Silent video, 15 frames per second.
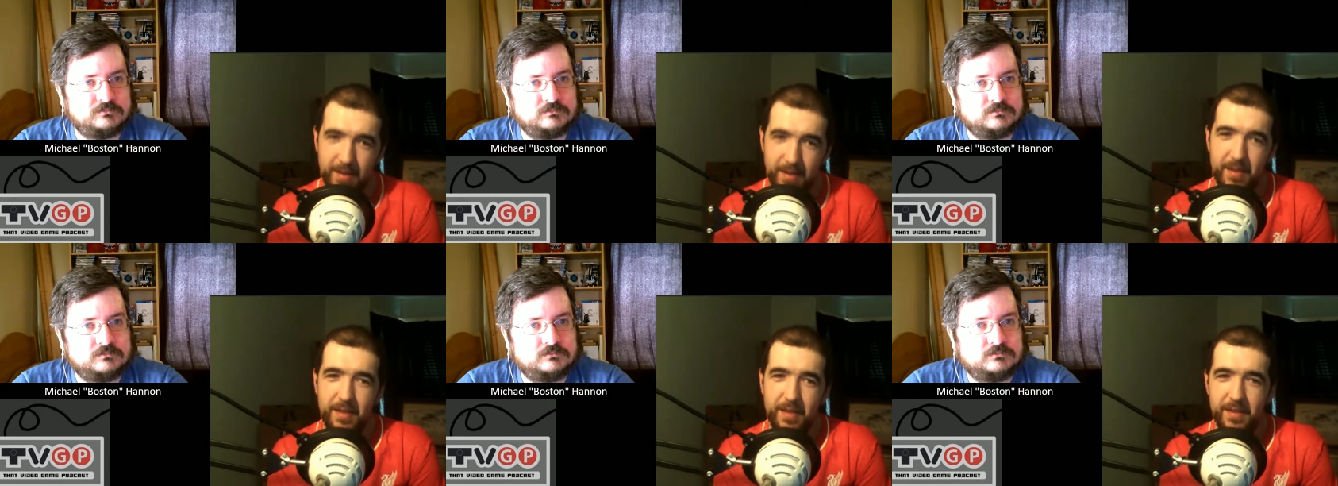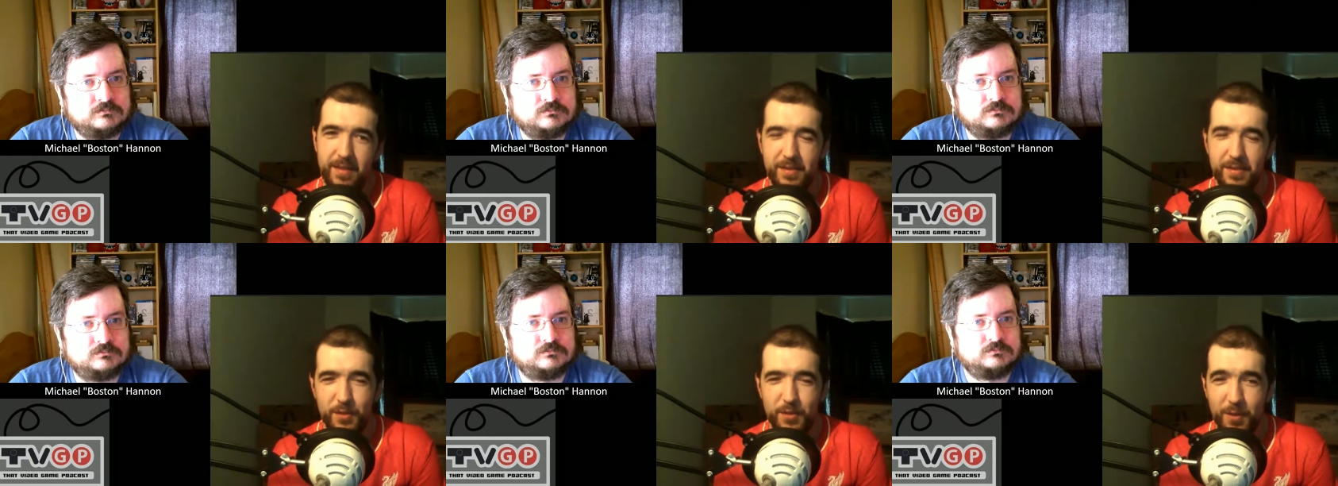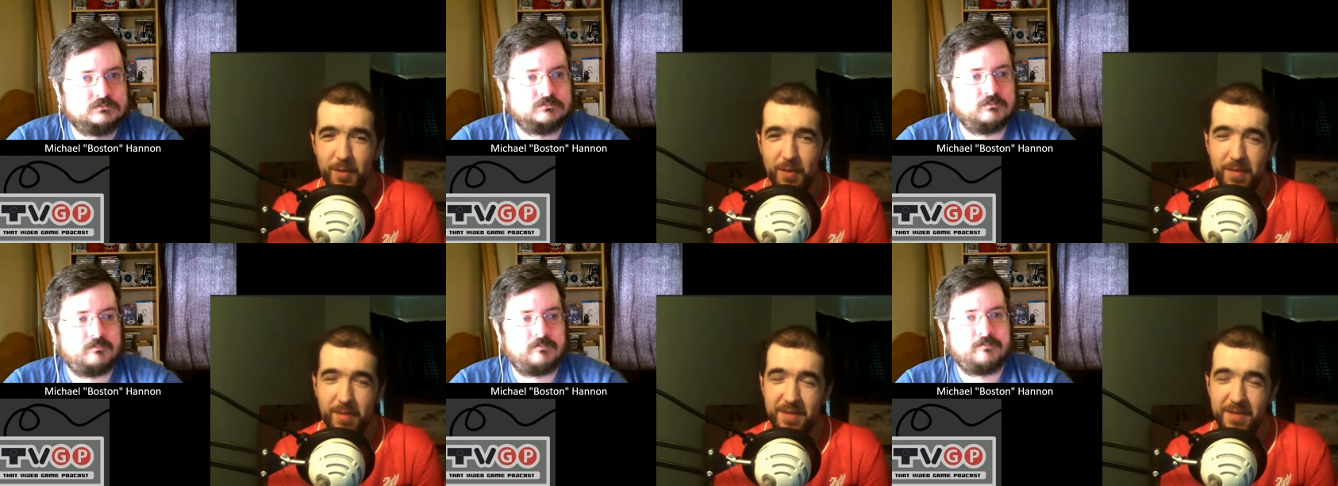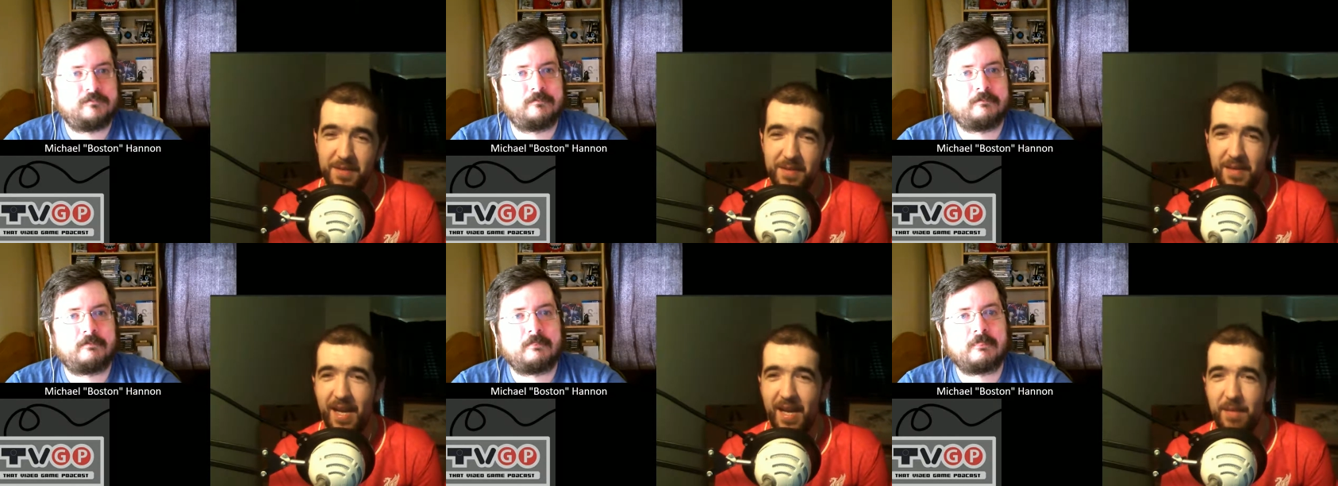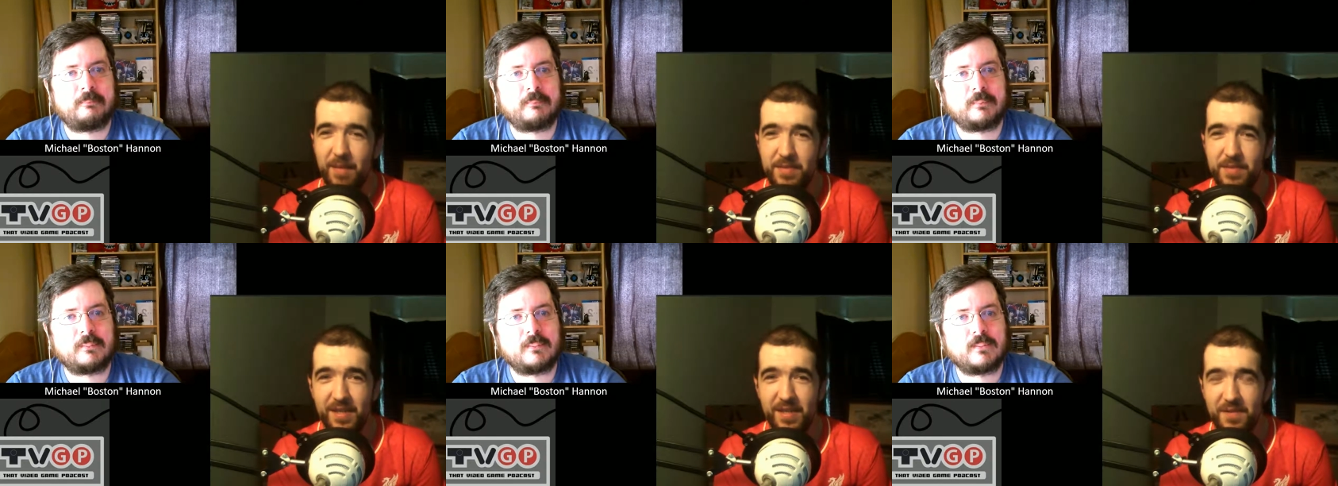Speaker 1: let's talk about my
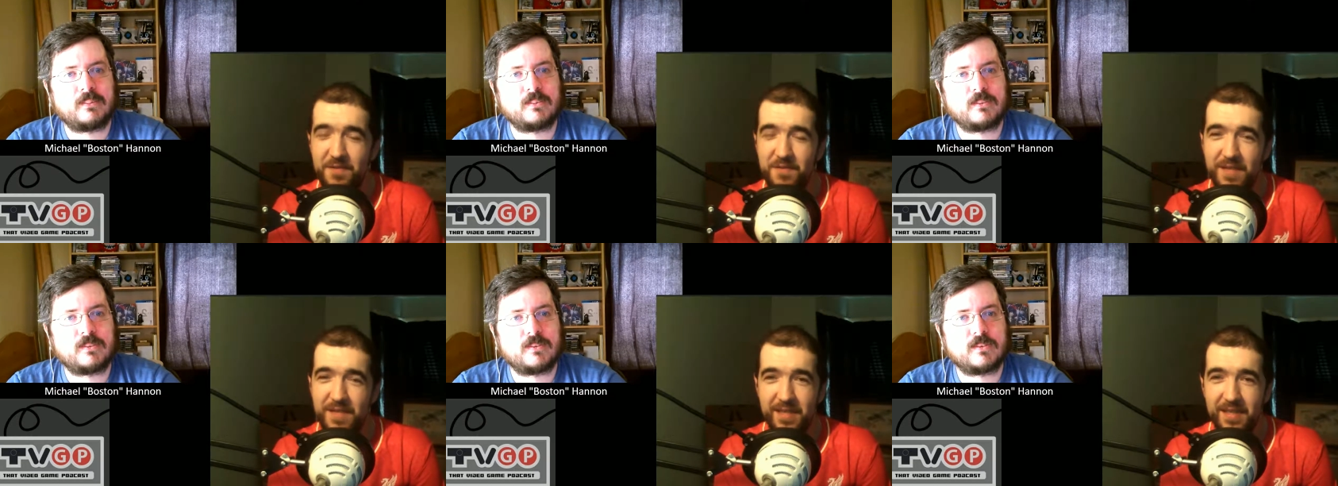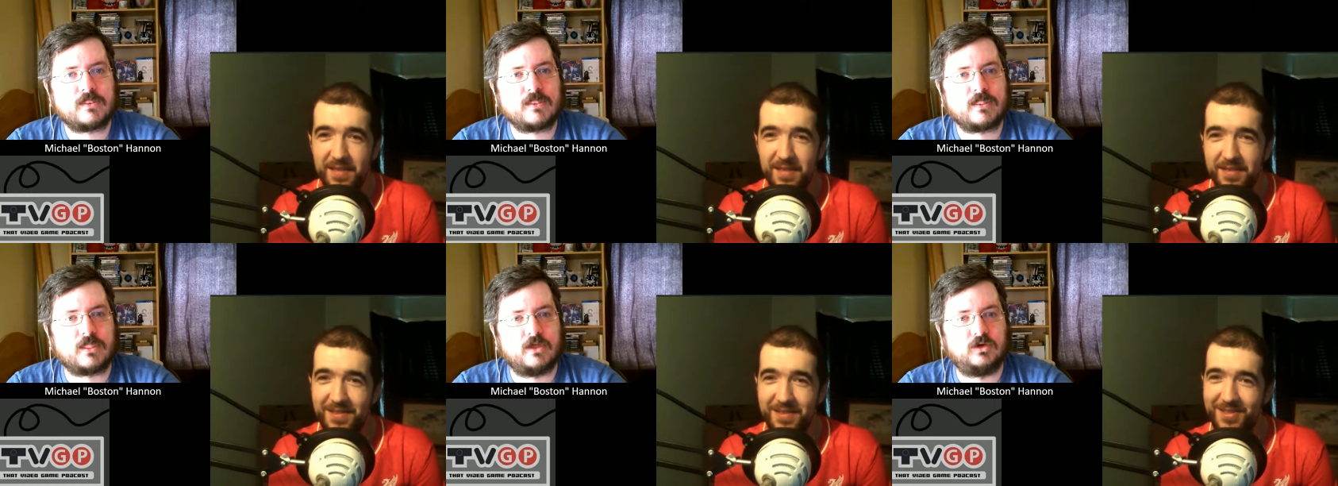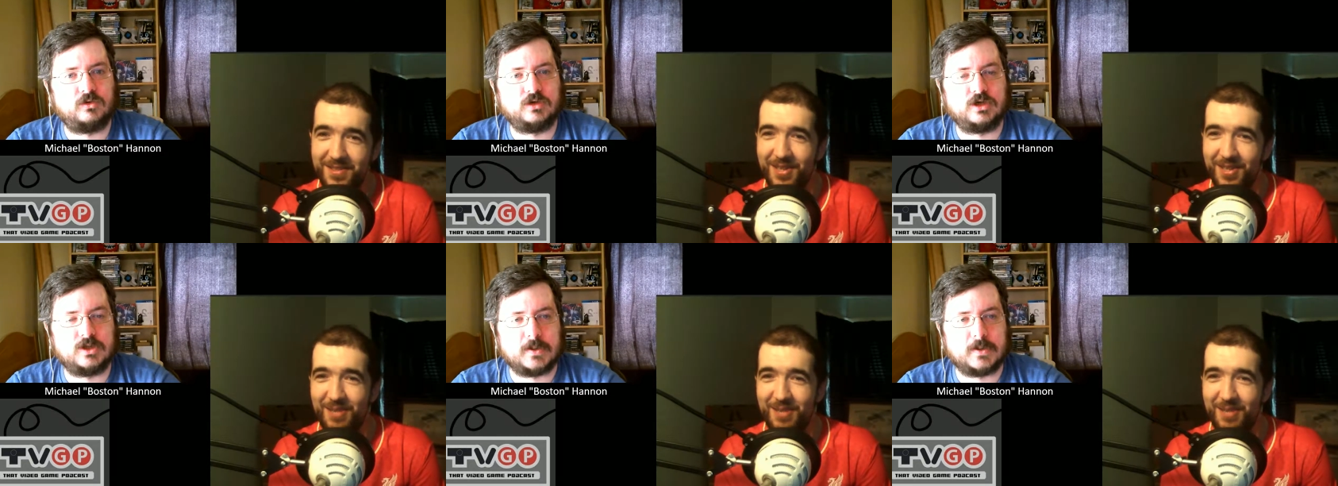abject failures, shall oh, we? No.